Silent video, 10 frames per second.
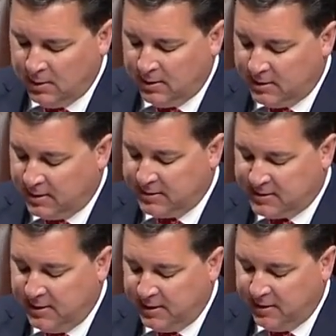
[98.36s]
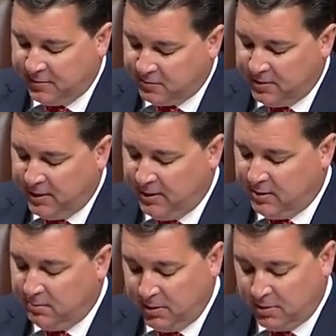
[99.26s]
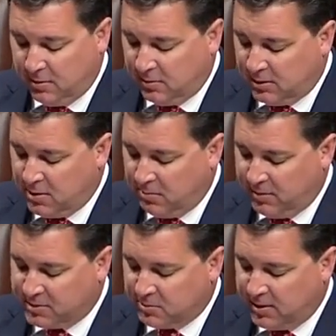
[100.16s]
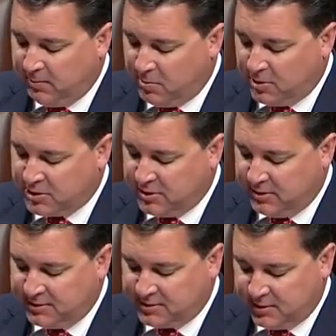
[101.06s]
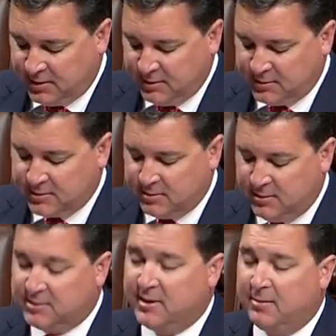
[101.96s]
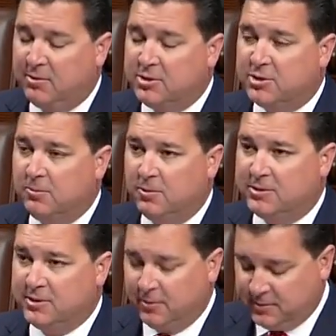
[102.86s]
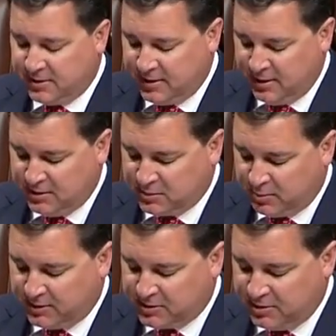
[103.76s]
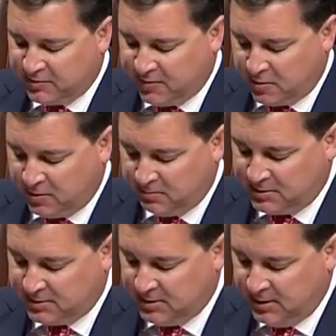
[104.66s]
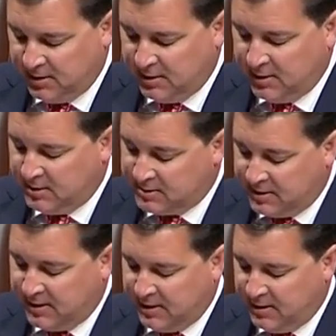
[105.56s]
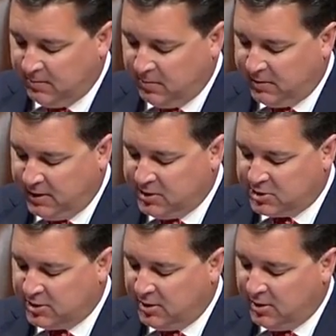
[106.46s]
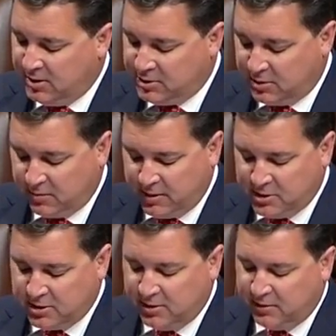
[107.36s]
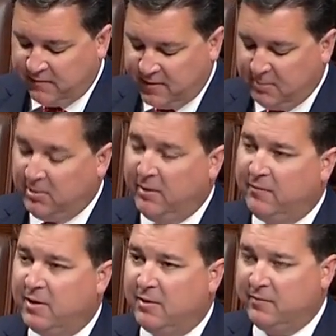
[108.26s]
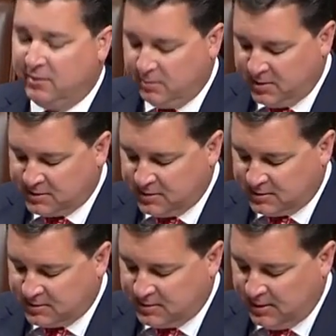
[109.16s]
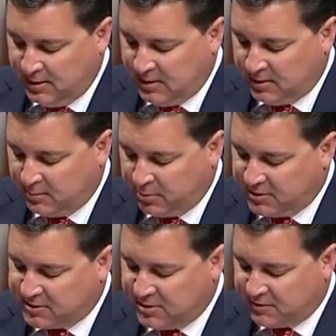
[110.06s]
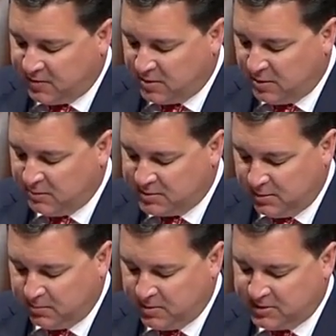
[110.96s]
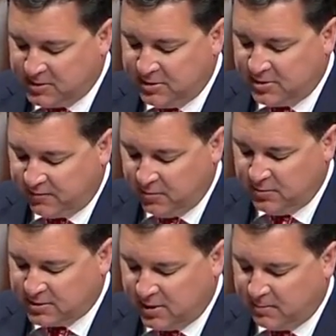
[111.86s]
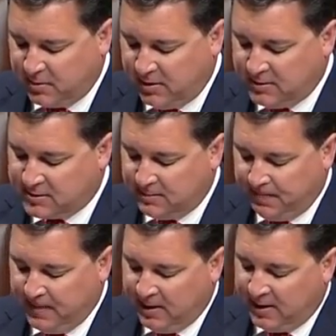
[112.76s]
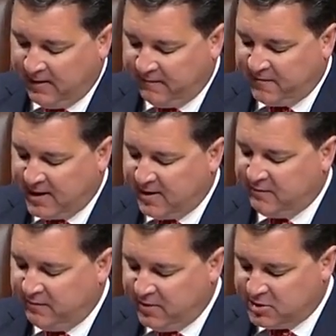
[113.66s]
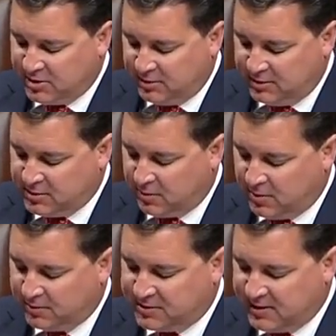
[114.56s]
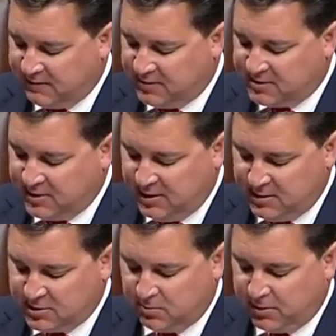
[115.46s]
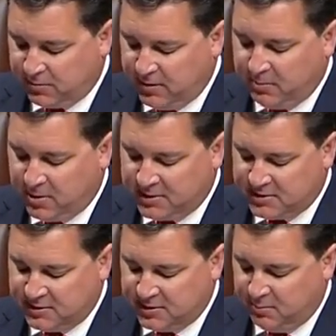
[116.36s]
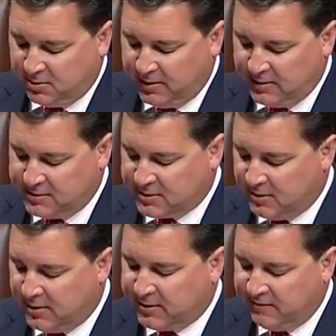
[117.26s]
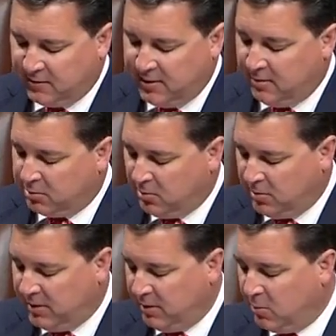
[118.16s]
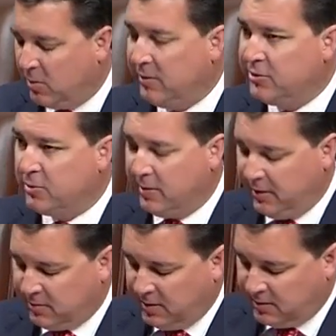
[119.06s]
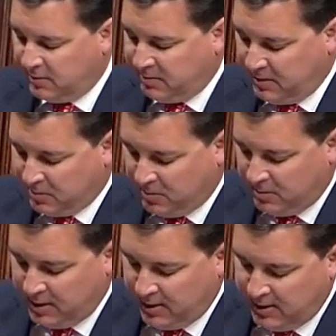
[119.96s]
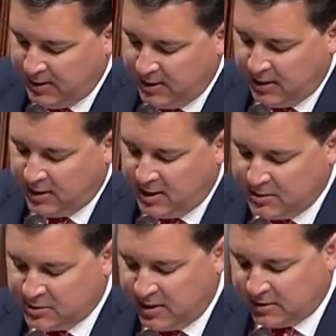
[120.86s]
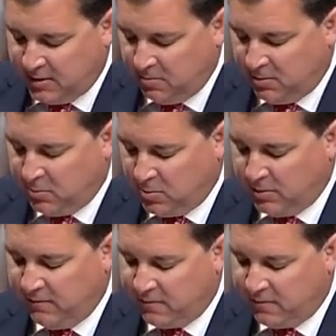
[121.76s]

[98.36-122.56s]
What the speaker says: In 1983, Bill, along with his wife Marcia and his sons, established what's known today as Prestage Farms. Today, with each generation of the family involved in the business, the Prestage Farms and Prestige Foods companies have 5 divisions across 7 states with 3 processing plants, collectively employing more than 2,300 people and contracting with more than